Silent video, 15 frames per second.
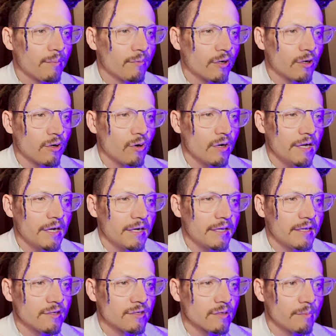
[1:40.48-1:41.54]
I'm gonna go ahead
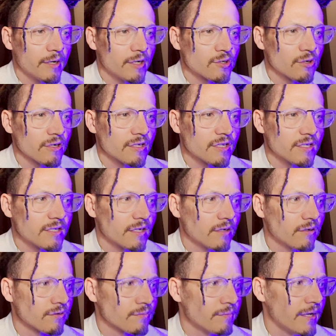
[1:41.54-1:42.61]
into my trusted
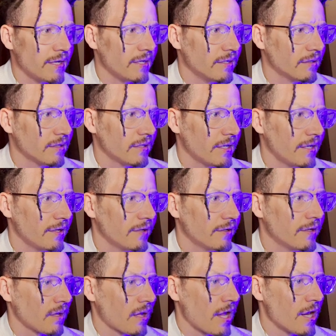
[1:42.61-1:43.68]
signals main
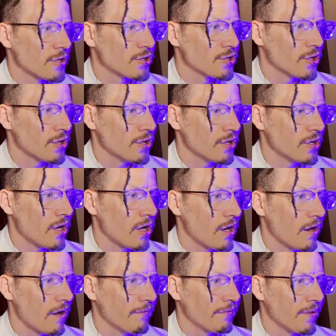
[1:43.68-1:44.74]
indicator and turn
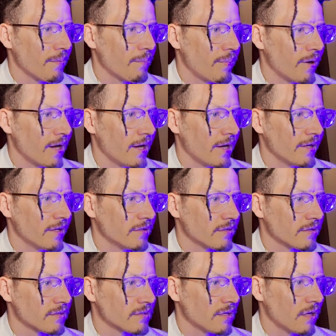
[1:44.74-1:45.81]
off the buy and
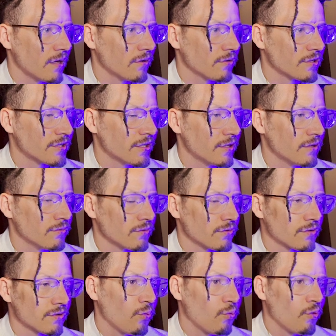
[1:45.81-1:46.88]
sell
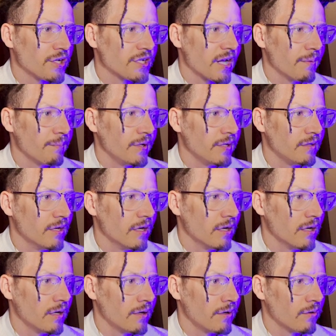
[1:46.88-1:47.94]
signals, which can be
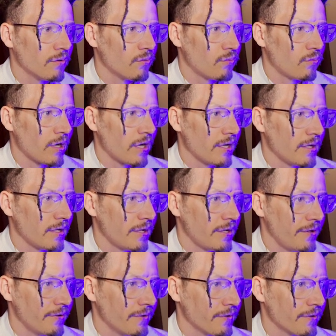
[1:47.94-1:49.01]
done right
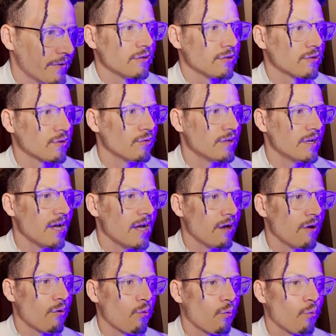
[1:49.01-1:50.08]
here. So
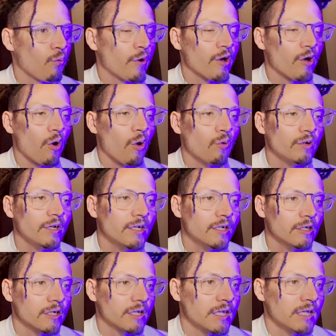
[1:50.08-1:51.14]
now we're only
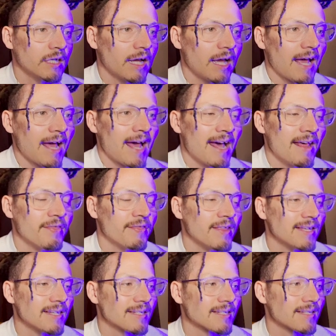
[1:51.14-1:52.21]
looking at
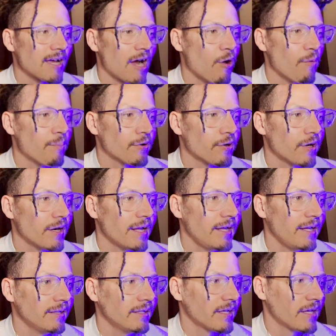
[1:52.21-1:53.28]
the scalper
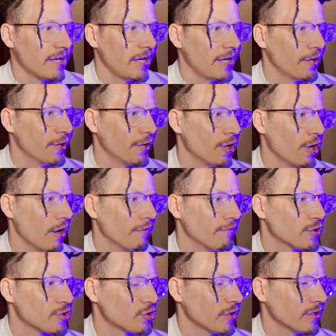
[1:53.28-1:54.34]
indicator of
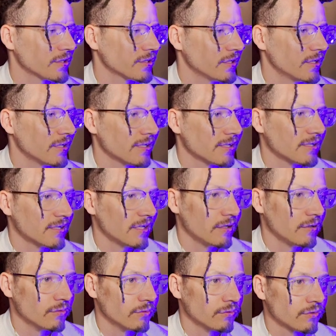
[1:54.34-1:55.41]
trusted
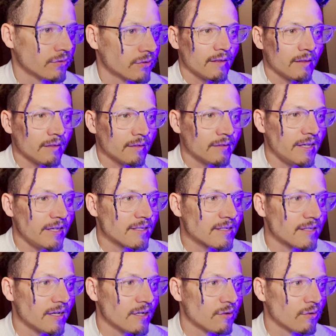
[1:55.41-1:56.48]
signals. These
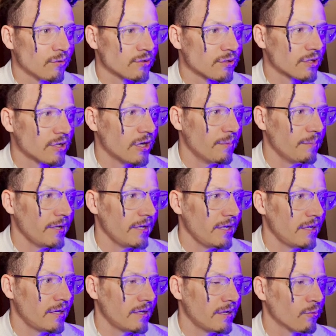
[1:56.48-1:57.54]
signals come
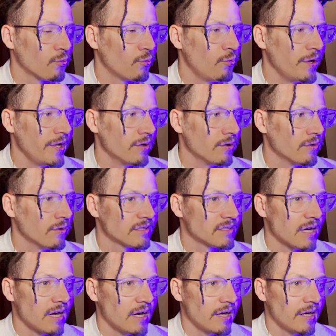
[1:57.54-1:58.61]
in real
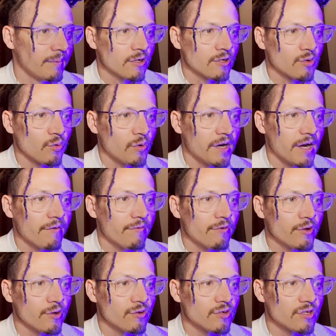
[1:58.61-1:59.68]
time. So whenever you